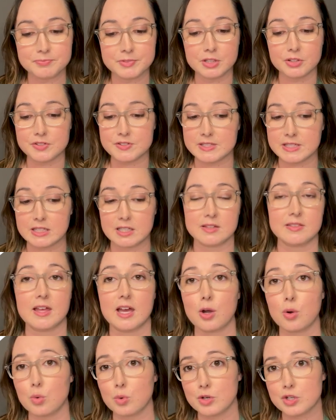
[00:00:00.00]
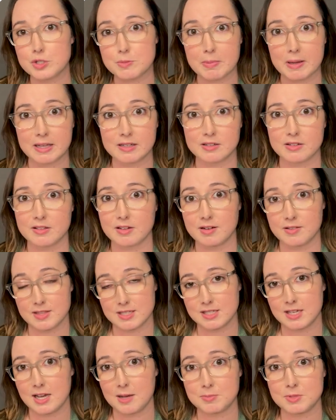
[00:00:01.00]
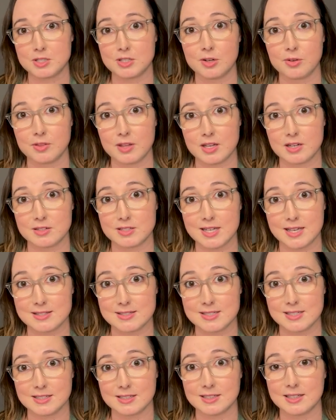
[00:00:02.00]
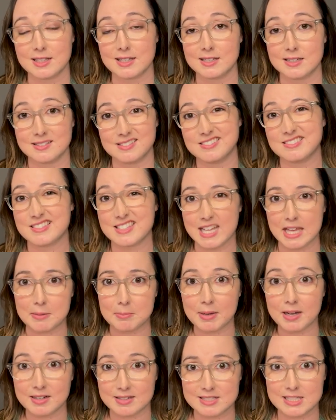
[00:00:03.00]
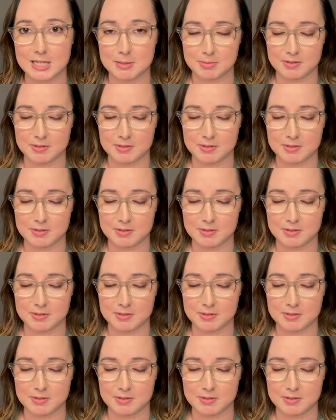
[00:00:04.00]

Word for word: You'll see that orange banner there at the top to know that you're testing in a sandbox type